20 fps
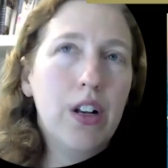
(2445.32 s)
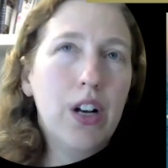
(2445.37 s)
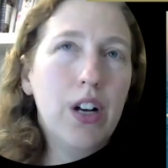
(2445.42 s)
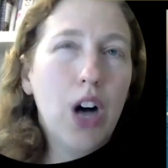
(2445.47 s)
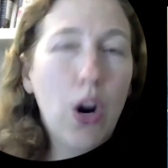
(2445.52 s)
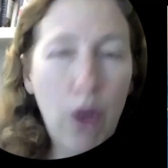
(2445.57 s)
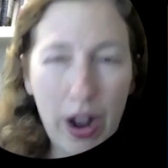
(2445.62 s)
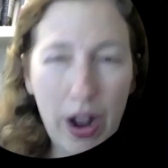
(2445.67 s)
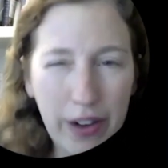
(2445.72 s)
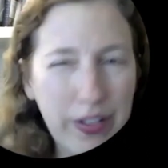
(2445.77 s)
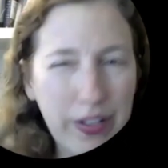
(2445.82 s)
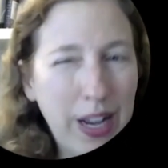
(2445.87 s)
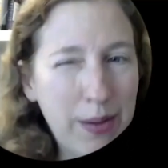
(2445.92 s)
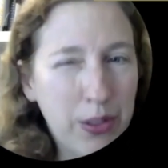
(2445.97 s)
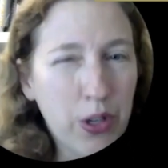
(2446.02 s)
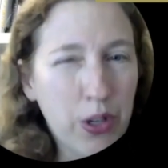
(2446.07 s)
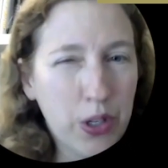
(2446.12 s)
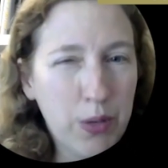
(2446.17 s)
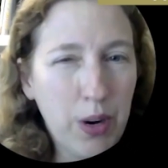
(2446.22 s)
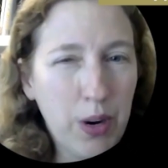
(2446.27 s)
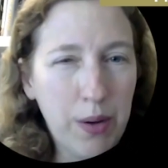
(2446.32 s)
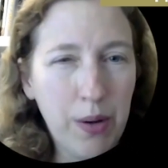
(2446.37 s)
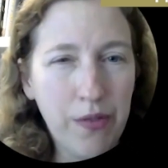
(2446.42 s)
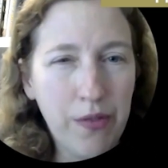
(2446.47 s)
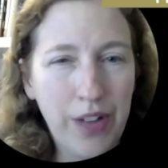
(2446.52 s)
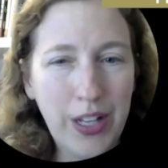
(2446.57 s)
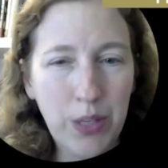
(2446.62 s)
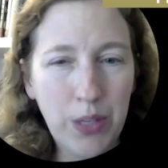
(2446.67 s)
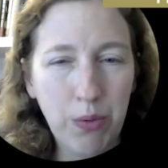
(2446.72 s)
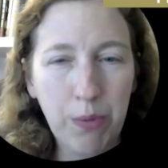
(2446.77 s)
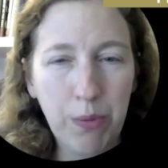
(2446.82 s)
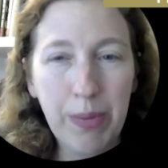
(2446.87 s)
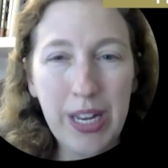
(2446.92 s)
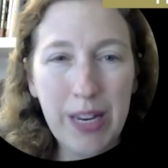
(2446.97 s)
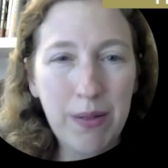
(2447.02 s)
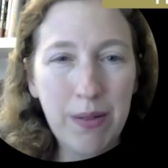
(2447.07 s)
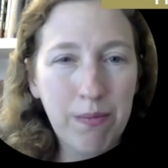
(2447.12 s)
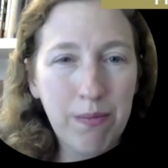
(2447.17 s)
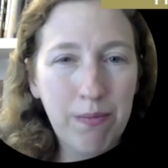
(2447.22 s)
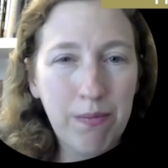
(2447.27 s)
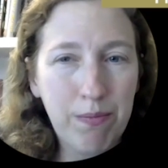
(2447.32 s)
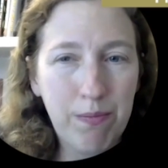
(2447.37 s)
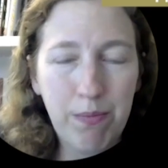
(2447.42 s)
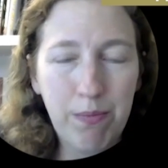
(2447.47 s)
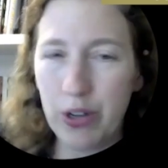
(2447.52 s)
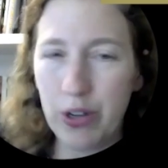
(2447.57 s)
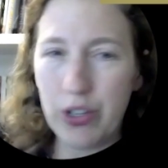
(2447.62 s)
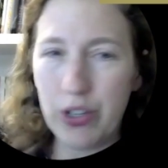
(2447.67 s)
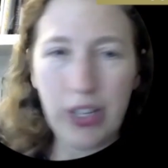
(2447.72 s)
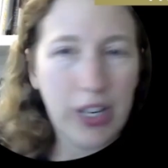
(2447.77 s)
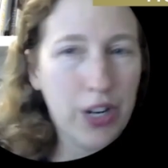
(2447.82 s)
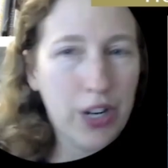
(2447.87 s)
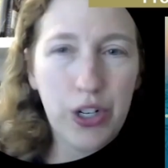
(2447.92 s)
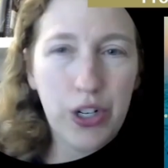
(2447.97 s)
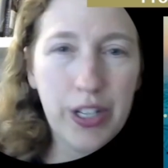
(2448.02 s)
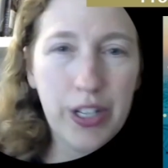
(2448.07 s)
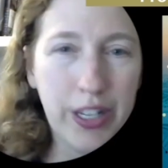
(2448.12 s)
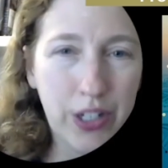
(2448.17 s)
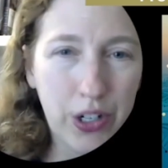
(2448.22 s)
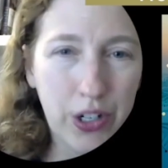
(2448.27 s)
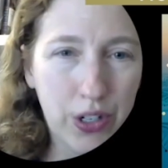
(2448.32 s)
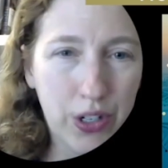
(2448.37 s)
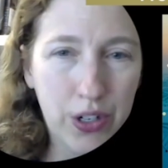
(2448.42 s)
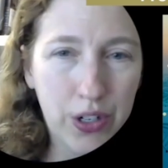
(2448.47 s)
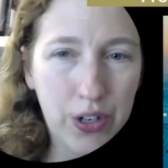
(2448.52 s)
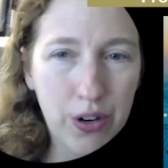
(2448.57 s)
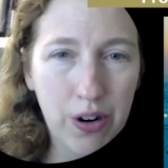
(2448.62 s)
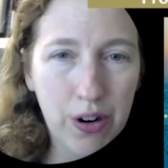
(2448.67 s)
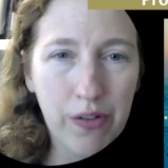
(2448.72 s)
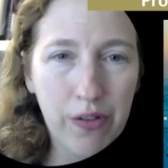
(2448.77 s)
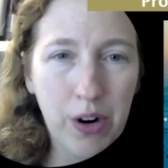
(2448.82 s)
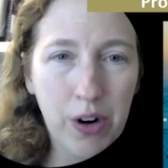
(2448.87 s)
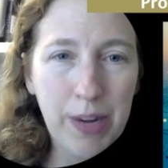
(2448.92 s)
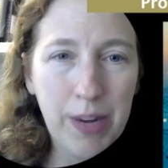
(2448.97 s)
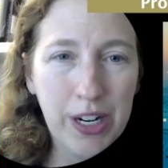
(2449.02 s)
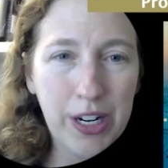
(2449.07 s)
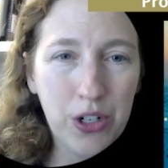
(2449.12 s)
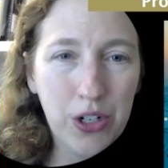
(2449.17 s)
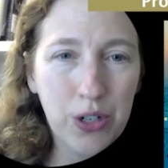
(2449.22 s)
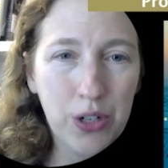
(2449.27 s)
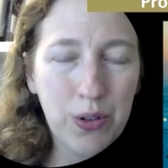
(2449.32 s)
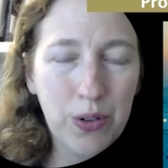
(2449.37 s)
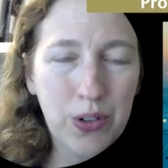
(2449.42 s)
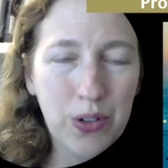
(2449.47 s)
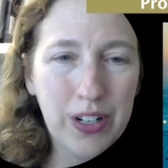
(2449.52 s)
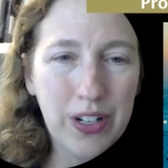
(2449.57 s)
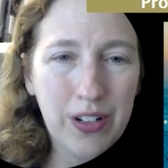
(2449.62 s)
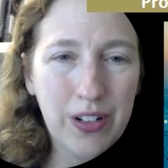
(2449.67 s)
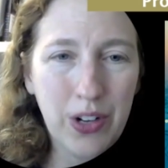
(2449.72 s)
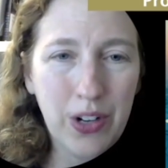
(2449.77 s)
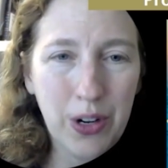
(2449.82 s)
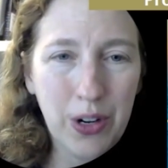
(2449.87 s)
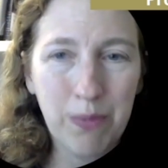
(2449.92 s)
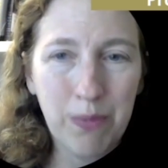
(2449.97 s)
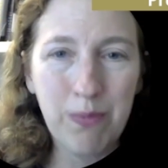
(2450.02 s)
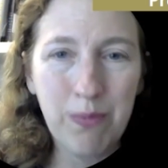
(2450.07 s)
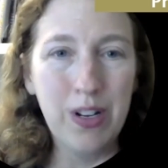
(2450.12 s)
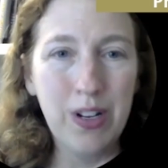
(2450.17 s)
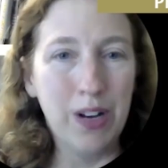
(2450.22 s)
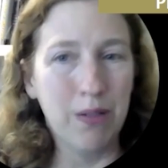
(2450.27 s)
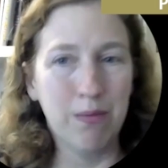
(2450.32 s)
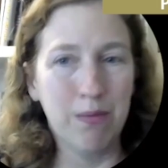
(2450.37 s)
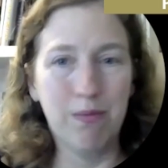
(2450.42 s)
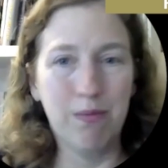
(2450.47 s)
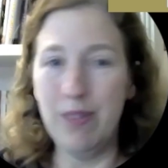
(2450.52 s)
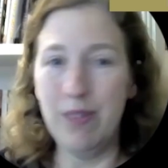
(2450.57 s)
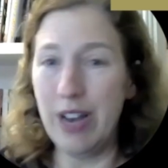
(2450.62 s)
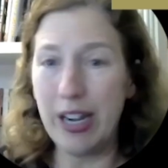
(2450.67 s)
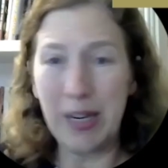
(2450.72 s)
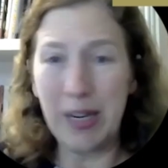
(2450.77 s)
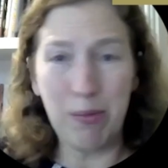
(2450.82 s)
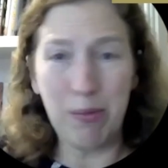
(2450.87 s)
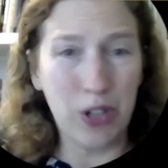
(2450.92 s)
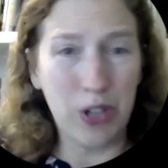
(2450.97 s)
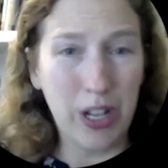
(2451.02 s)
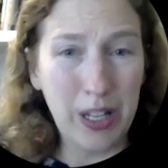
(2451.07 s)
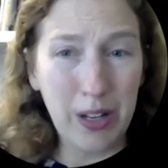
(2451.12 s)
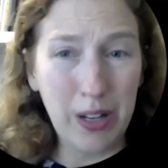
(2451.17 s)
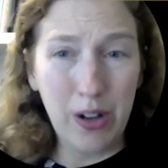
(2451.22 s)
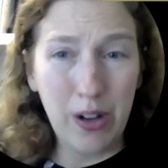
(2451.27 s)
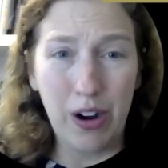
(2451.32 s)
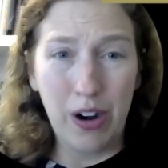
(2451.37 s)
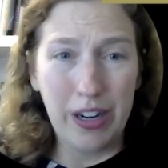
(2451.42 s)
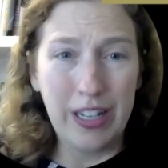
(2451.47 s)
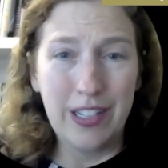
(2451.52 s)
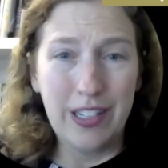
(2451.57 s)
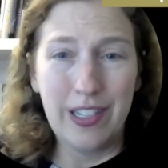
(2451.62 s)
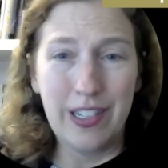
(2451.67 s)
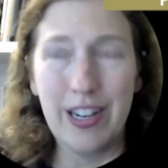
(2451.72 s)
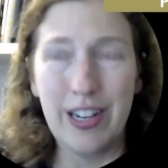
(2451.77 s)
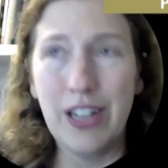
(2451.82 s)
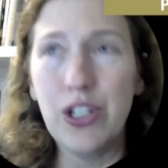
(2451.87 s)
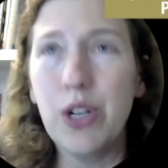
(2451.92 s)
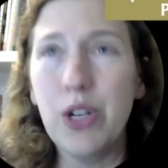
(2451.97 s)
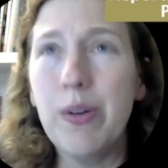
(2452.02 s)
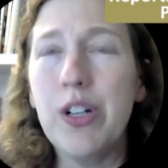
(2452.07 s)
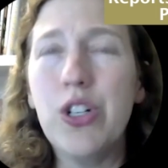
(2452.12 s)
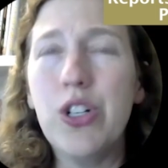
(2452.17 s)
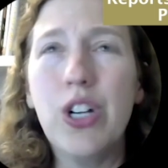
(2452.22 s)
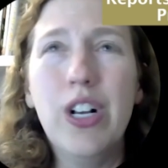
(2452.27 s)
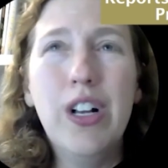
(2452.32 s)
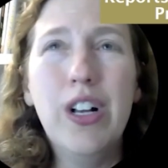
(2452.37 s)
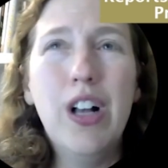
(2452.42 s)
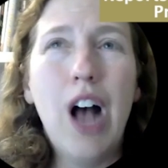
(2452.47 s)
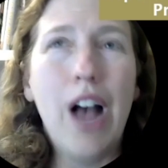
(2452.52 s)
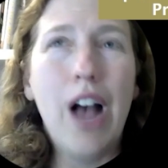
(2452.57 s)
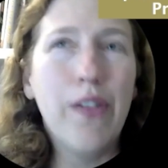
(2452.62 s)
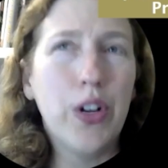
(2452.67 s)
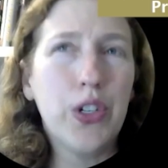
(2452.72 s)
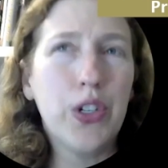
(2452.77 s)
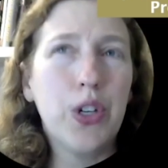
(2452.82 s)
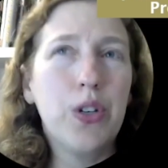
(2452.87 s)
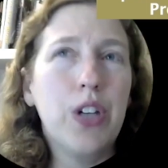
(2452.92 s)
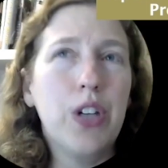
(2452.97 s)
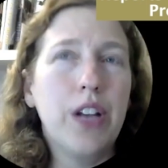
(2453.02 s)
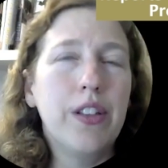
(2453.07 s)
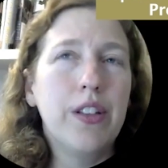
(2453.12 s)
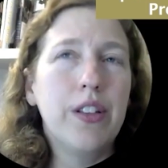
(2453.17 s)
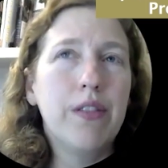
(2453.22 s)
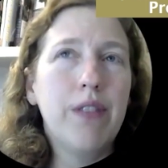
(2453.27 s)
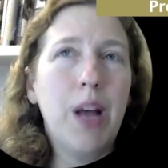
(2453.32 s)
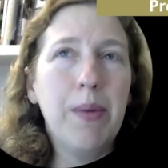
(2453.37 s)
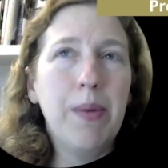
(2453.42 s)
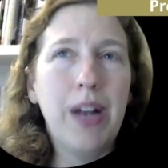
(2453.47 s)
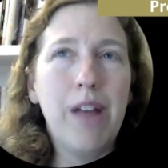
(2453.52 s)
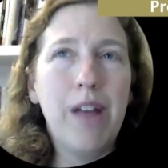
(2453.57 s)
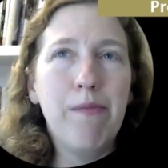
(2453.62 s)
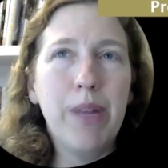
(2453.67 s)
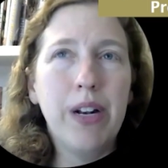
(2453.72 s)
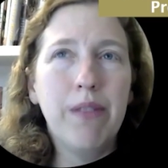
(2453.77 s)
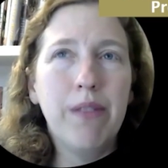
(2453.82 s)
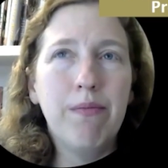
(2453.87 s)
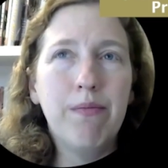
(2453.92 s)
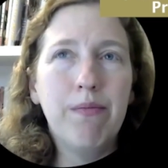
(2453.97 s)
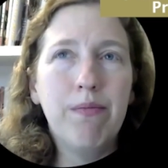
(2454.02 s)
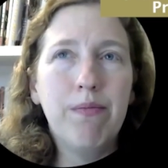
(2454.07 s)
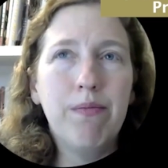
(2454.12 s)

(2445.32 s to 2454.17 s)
a lot of times those events will be in parts of the country that just don't have very many Jews. And so, you know, 90% of the audience is not Jewish. I've also done, I mean, I've been